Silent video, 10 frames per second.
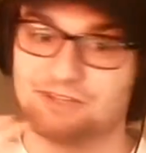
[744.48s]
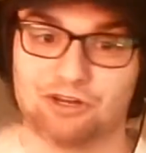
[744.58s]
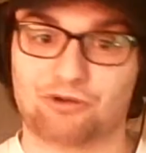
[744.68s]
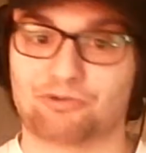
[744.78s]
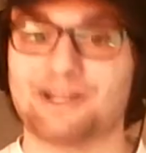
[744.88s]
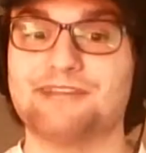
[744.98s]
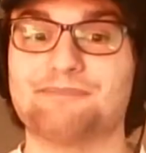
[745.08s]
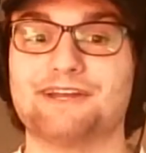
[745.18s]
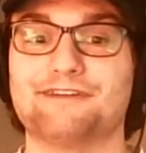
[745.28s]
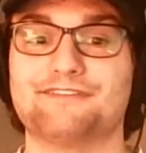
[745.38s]
great
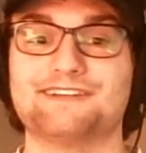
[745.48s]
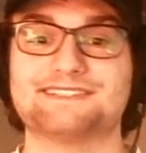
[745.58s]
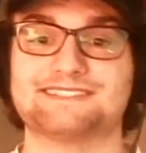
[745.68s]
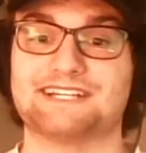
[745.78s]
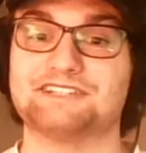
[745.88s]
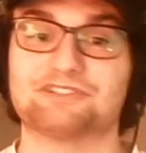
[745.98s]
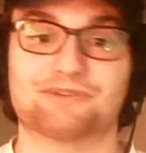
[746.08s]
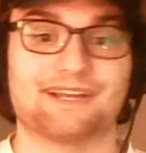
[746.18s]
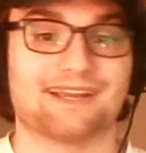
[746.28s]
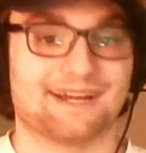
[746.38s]
benefits and
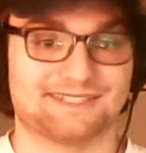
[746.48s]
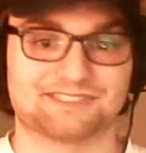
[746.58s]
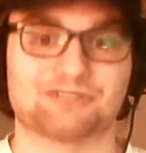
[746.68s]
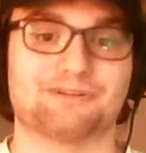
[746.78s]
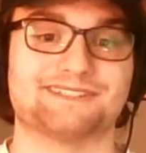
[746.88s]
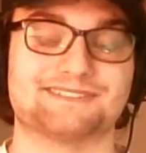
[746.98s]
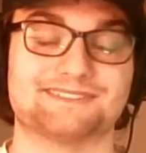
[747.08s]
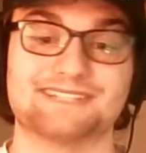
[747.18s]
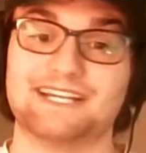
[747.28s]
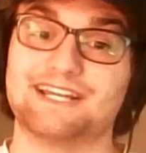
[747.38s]
great
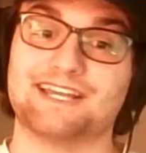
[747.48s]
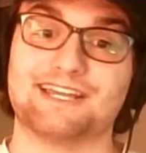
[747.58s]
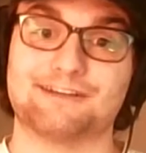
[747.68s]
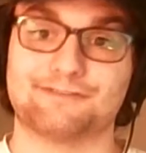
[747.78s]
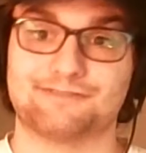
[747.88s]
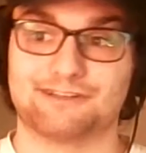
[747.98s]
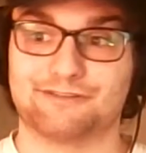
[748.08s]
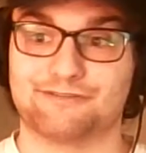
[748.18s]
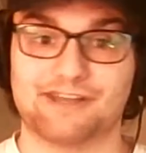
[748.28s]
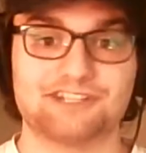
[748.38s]
consequences. If
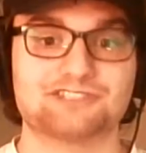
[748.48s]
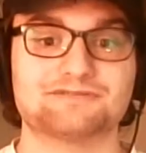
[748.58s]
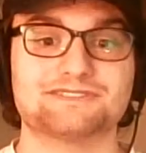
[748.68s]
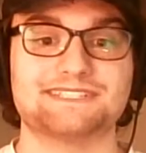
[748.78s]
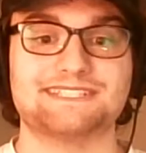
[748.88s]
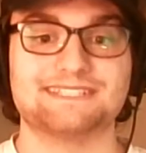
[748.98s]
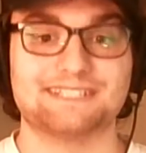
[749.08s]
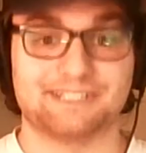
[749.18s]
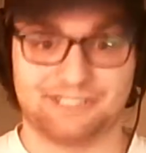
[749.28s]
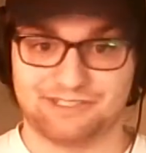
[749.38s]
eventually
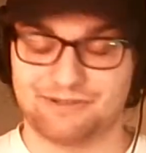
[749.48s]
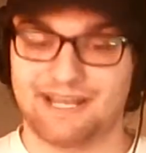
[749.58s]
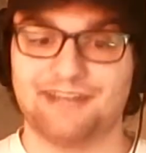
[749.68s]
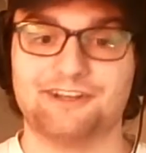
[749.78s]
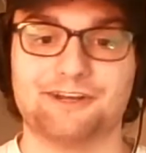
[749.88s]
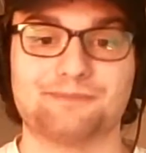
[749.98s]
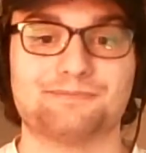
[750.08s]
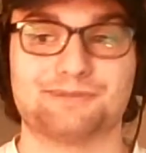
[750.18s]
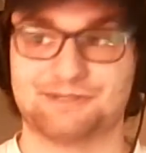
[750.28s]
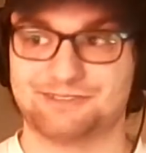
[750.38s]
you end up
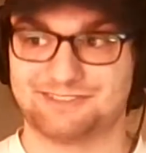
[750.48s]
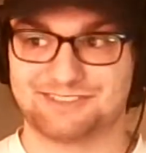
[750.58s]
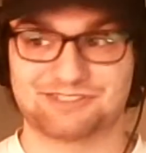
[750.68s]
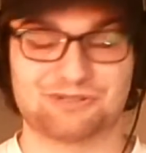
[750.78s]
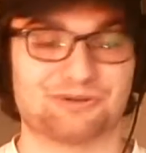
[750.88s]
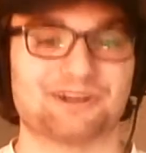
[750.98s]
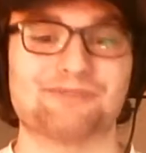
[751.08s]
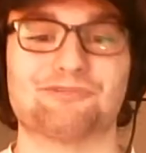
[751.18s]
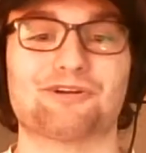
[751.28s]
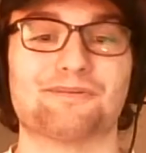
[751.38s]

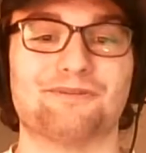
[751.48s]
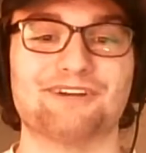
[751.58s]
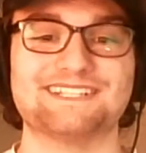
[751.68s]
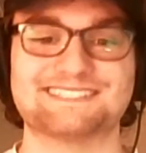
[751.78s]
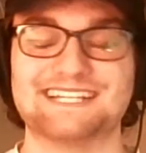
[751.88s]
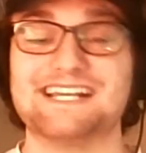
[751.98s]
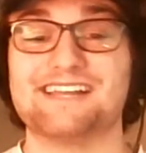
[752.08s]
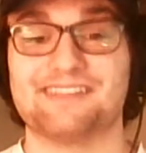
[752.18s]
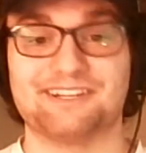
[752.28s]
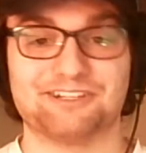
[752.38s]
scoring more points,
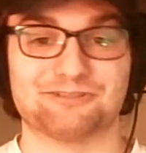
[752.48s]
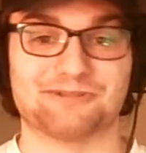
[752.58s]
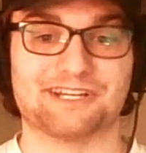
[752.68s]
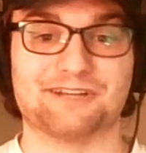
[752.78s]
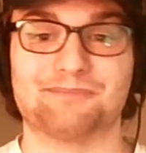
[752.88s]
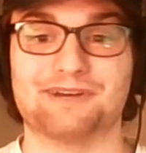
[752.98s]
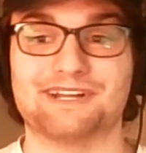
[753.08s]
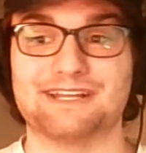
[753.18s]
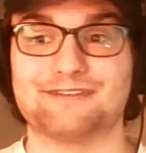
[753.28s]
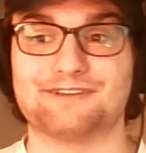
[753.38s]
then you'll win.
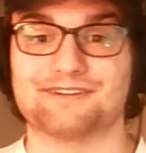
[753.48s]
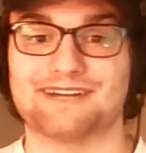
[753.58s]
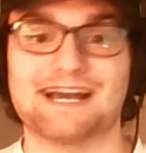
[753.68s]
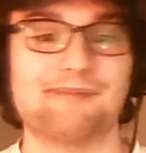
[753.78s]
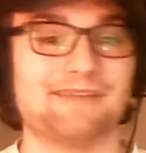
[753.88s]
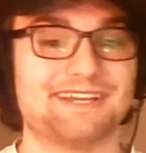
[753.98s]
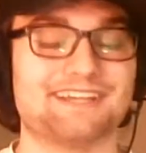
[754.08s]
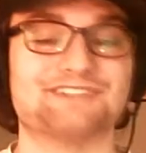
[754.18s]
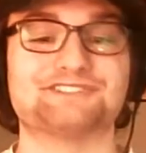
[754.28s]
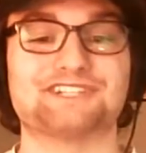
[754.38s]
But if you're not
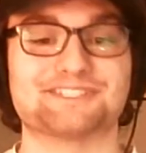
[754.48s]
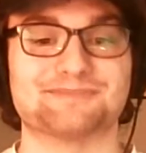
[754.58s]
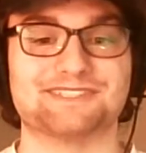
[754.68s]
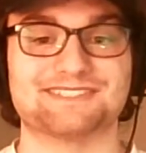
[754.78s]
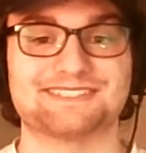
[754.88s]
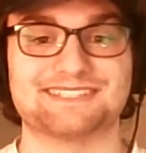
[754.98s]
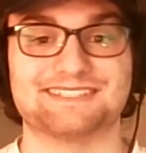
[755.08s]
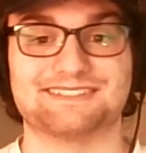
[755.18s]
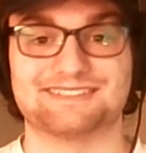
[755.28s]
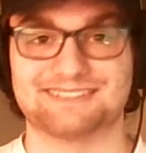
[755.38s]
making adjustments
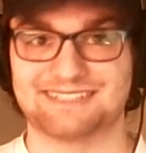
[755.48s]
in